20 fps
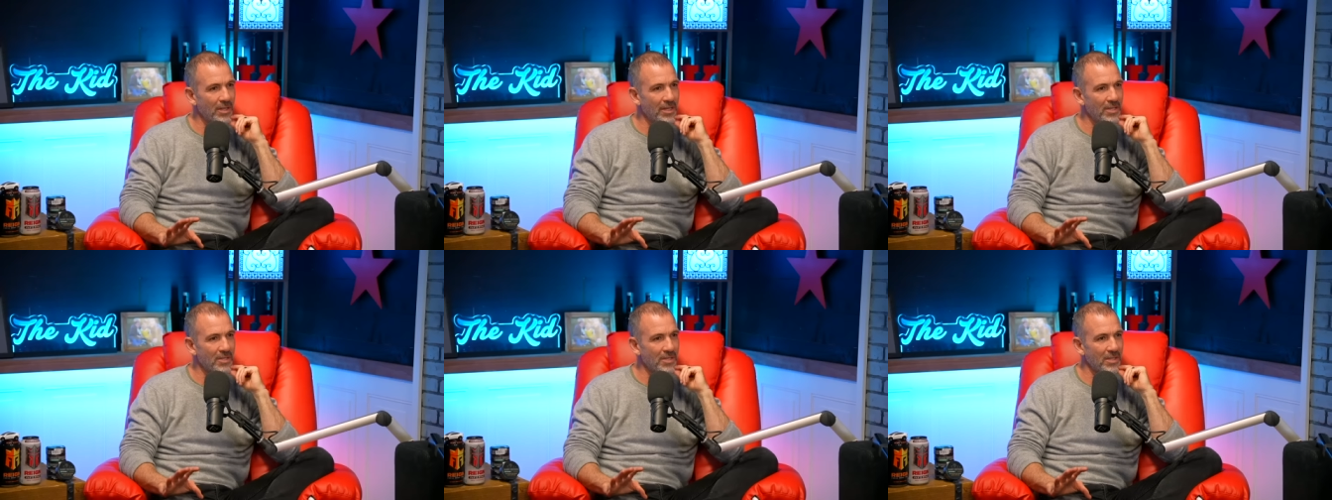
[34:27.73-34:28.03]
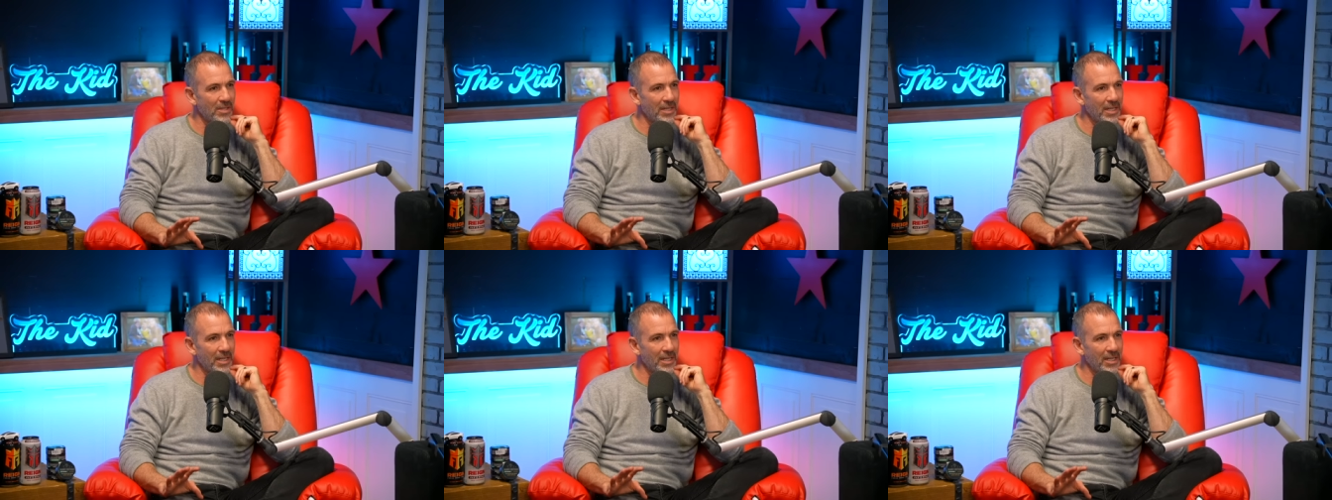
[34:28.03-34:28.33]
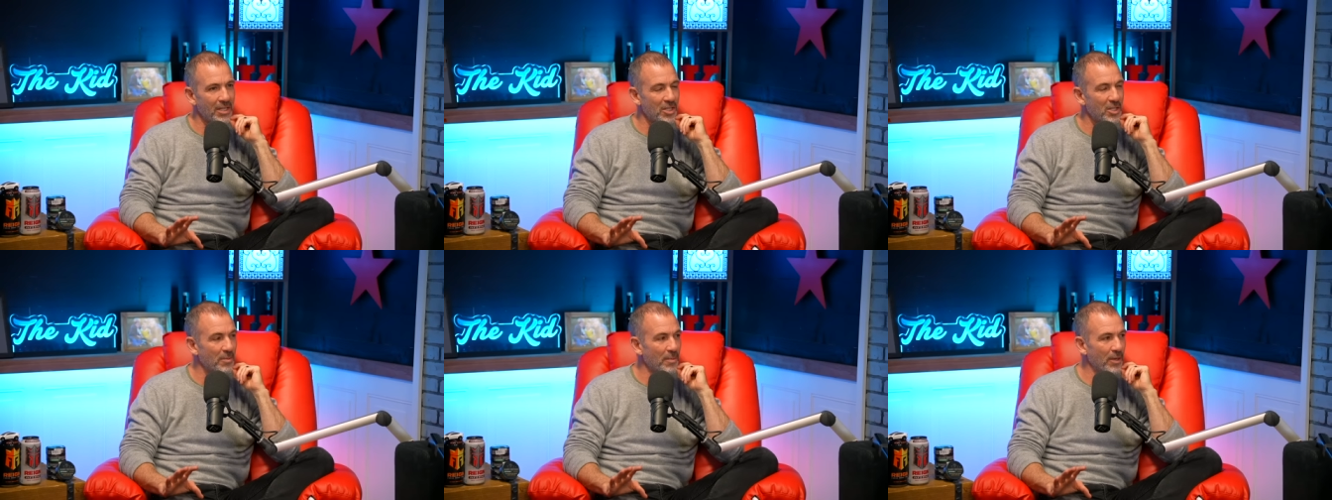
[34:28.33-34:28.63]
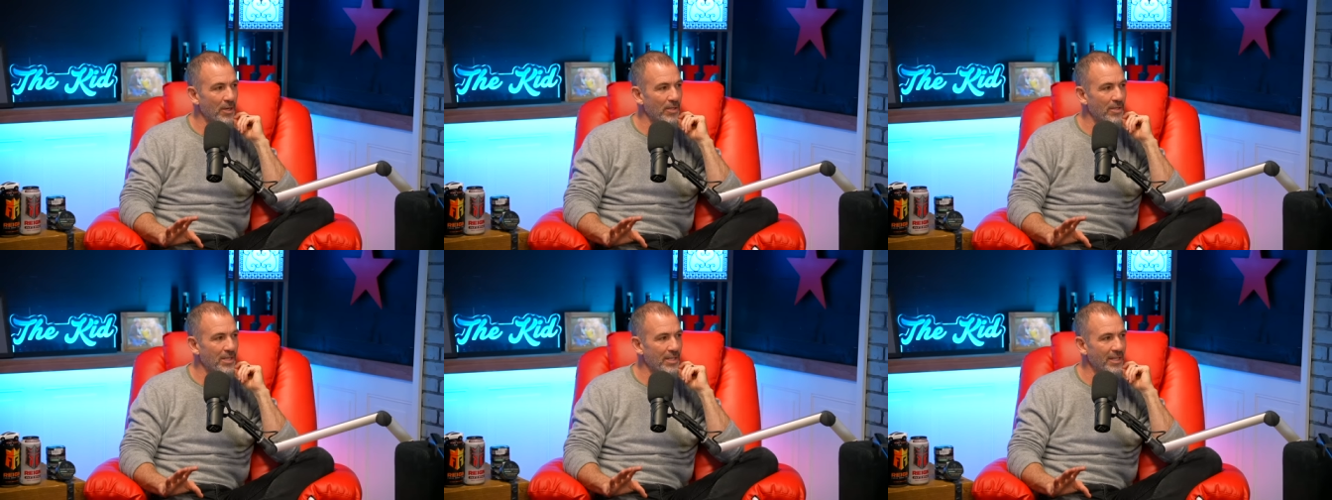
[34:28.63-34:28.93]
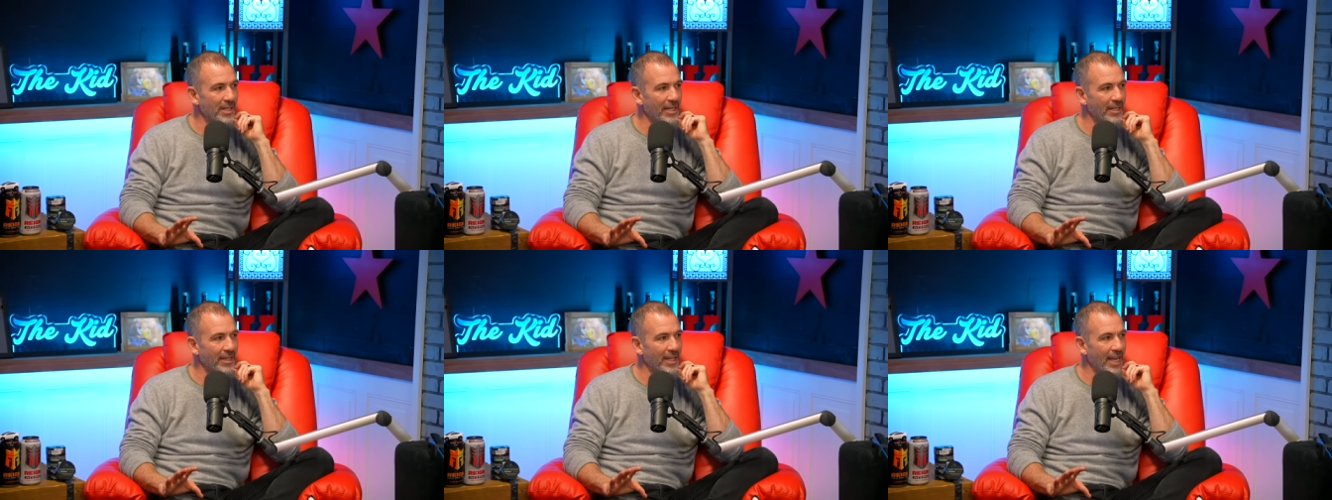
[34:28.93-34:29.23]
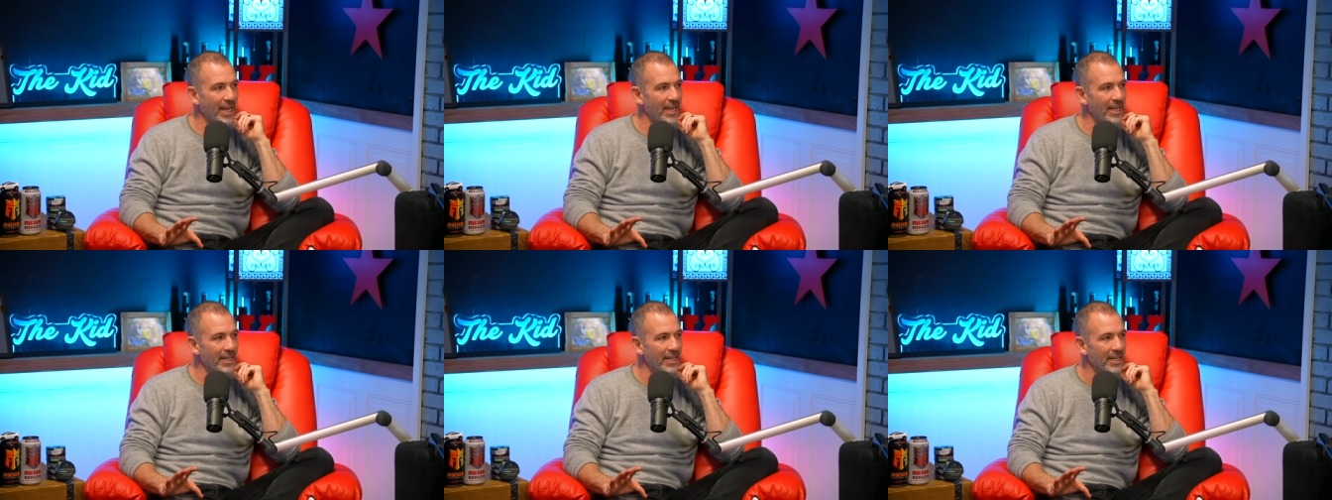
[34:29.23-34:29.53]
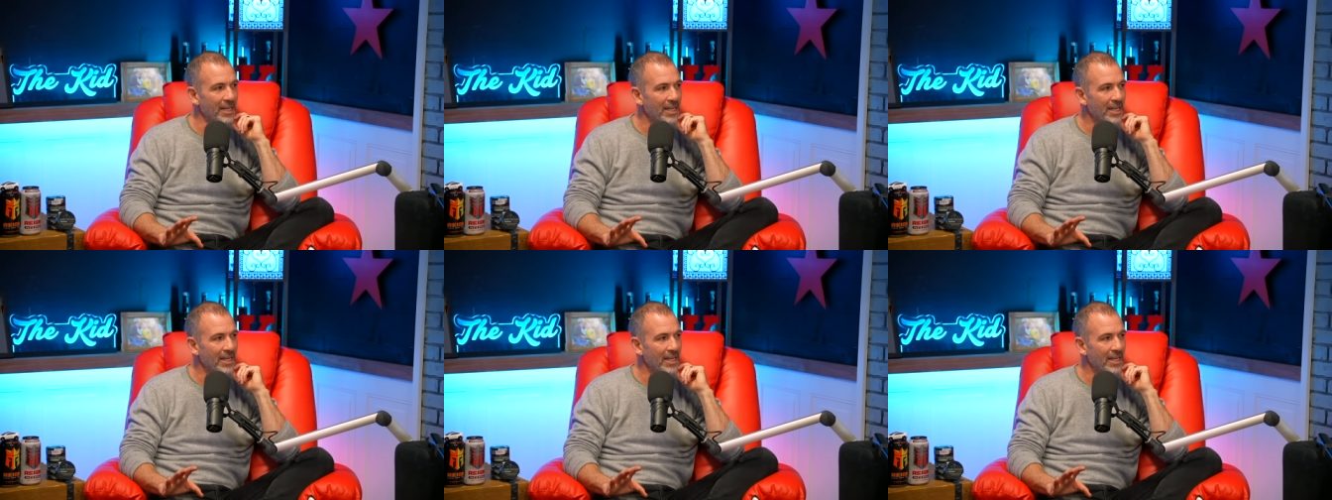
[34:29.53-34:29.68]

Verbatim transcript: isn't the conspiracy that they